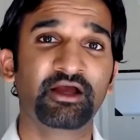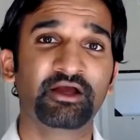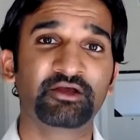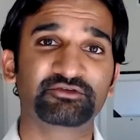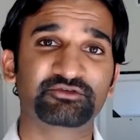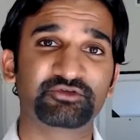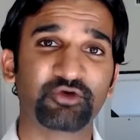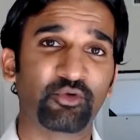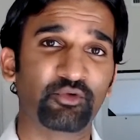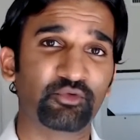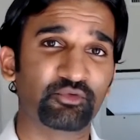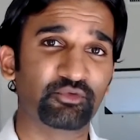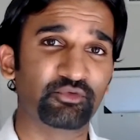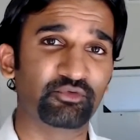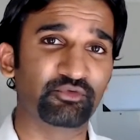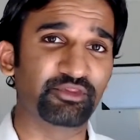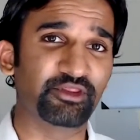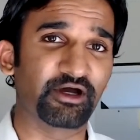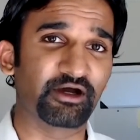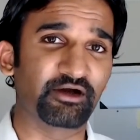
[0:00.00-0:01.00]
So
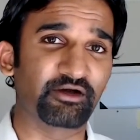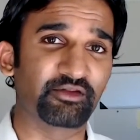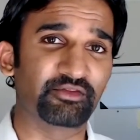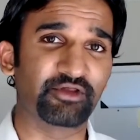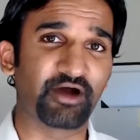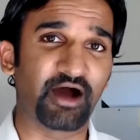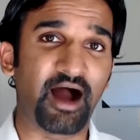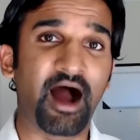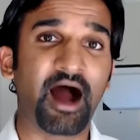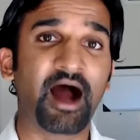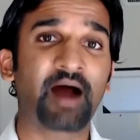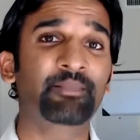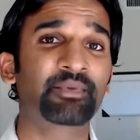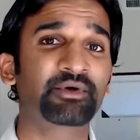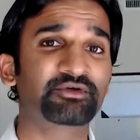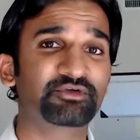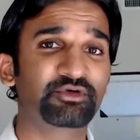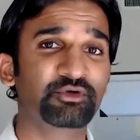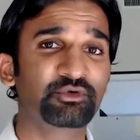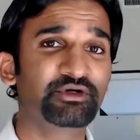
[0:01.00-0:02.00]
the
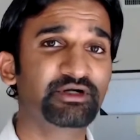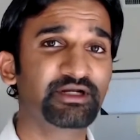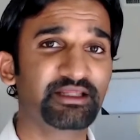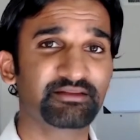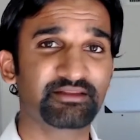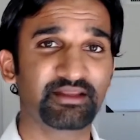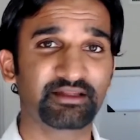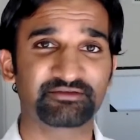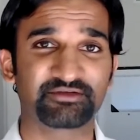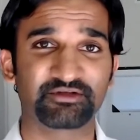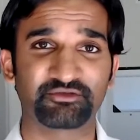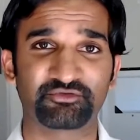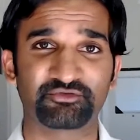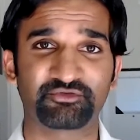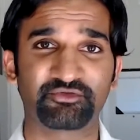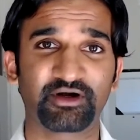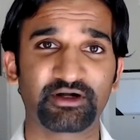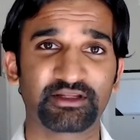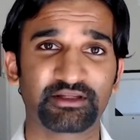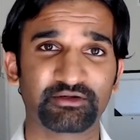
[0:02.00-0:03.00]
opportunity that's in
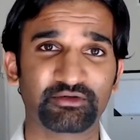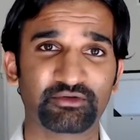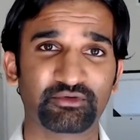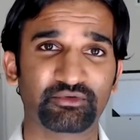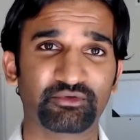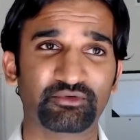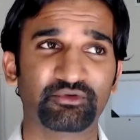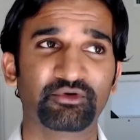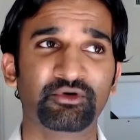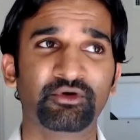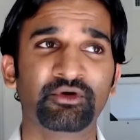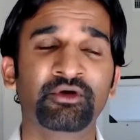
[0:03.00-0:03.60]
front of you,